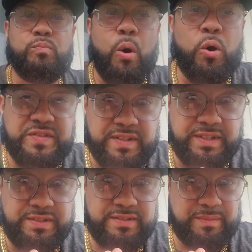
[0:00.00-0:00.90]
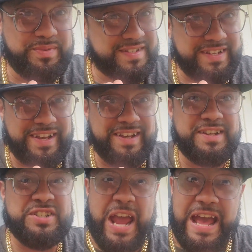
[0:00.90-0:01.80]
bossly, I'm gonna say it.
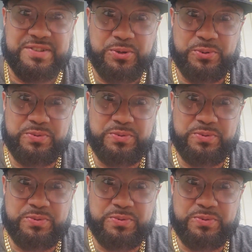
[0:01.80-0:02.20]
Jazzo.